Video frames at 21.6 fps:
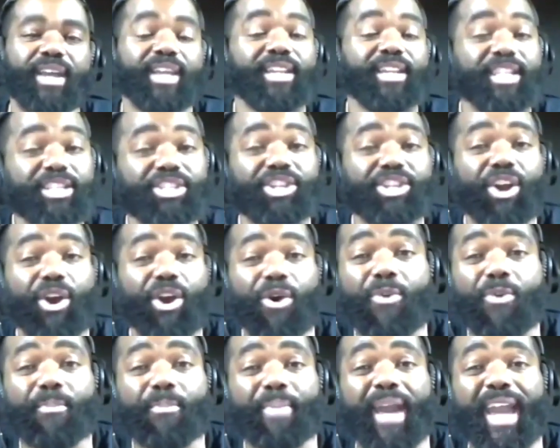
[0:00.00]
This your
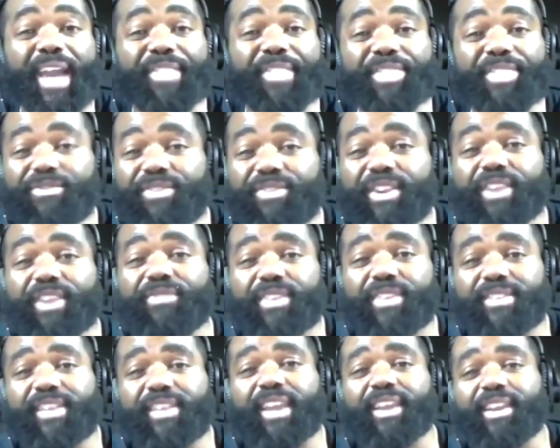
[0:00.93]
own path, even if
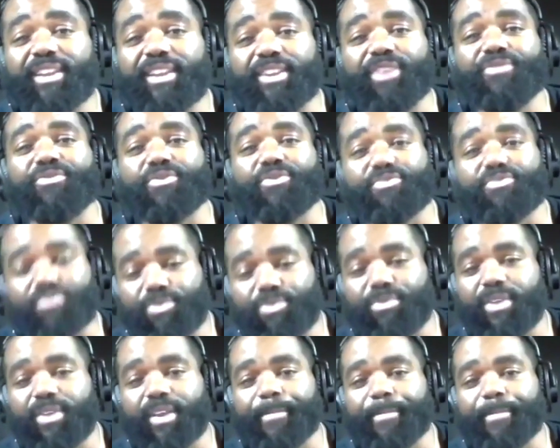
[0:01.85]
you take a different route.